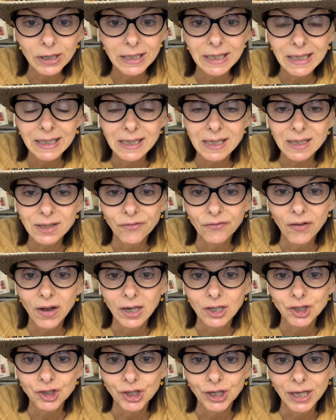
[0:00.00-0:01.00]
needs to
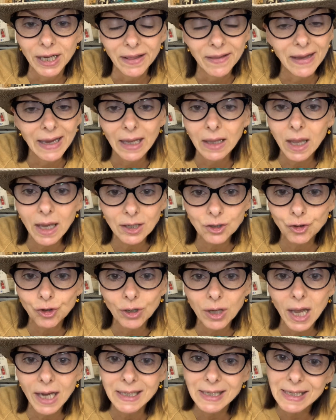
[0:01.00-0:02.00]
function, and the
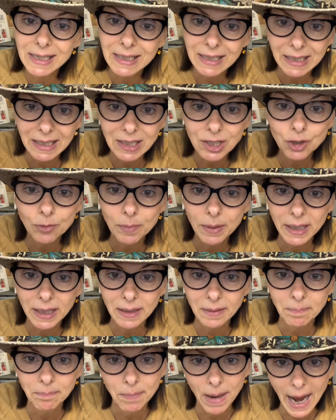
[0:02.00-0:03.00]
electrolytes need to
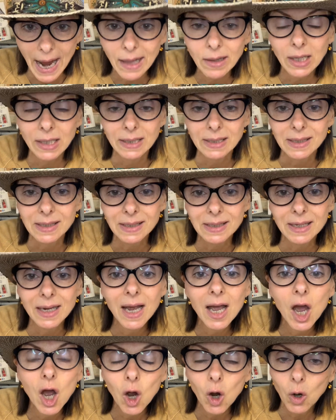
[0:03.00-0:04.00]
be balanced,
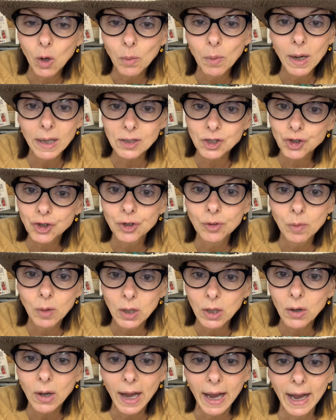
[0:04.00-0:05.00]
or else you
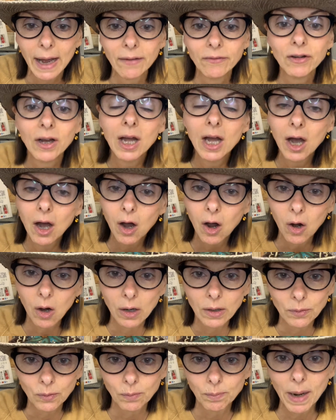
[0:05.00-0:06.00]
will have
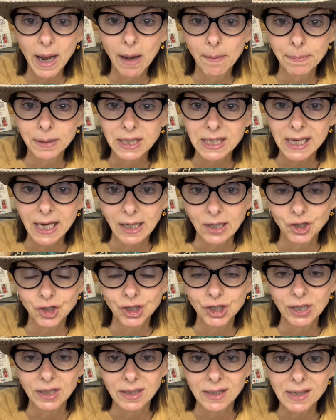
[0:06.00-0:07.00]
heart
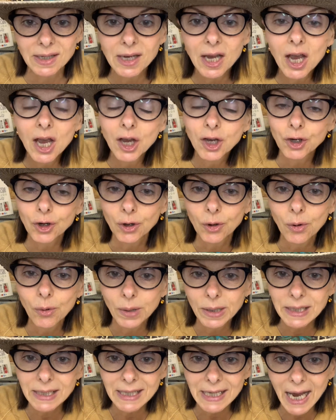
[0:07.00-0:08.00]
palpitations. You're
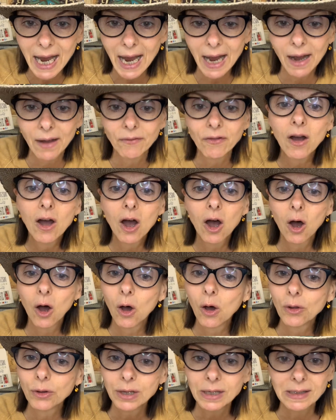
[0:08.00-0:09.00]
going to have
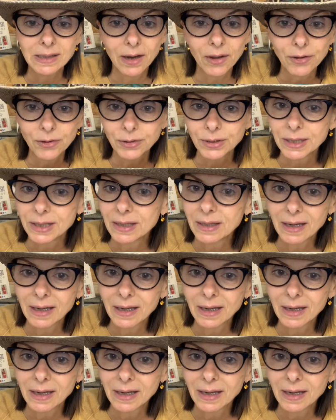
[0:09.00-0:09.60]
all these other